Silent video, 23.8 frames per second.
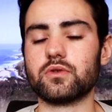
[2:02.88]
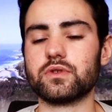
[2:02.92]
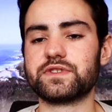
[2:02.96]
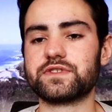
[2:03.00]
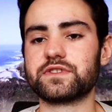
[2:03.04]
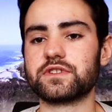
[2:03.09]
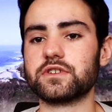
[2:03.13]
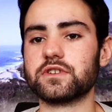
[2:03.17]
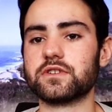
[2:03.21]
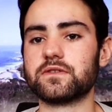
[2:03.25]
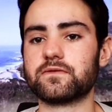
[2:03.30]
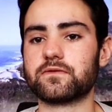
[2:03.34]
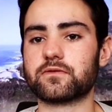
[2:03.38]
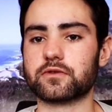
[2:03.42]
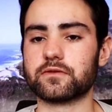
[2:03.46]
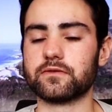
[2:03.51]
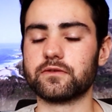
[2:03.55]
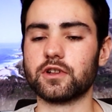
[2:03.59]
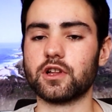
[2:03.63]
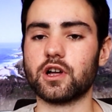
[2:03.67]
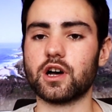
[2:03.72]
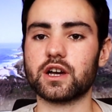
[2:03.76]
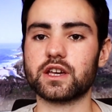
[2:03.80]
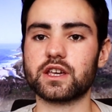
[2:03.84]
it's good for
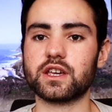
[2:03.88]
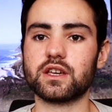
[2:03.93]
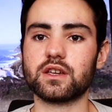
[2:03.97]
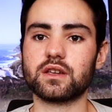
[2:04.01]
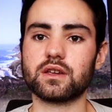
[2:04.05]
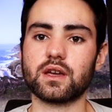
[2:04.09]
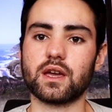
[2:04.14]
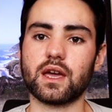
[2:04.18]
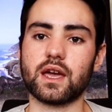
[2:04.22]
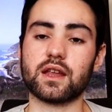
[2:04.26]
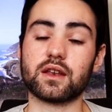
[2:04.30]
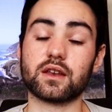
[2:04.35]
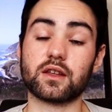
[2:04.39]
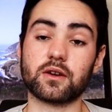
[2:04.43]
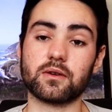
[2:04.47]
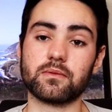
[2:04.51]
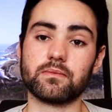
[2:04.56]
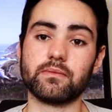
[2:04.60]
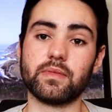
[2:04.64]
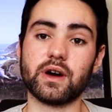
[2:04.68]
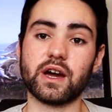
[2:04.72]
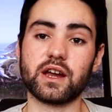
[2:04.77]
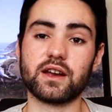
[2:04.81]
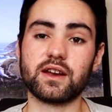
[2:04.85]
vlogging, and
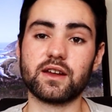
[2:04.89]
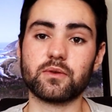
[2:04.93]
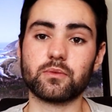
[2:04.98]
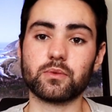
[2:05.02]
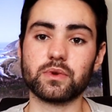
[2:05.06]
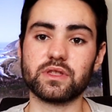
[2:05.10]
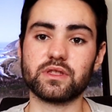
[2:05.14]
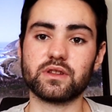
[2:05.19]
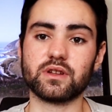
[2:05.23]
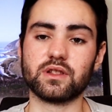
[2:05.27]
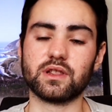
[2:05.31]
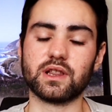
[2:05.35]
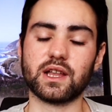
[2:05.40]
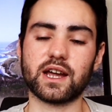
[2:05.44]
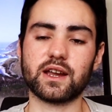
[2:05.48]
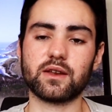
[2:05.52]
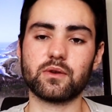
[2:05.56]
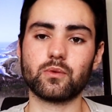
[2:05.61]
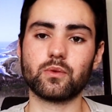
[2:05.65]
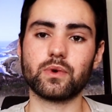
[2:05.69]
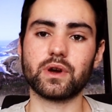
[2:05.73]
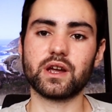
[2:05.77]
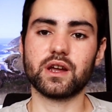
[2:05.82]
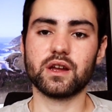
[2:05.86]
combining with the
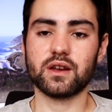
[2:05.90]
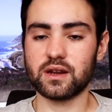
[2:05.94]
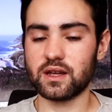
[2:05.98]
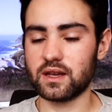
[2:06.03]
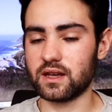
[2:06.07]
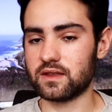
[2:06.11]
lightweight,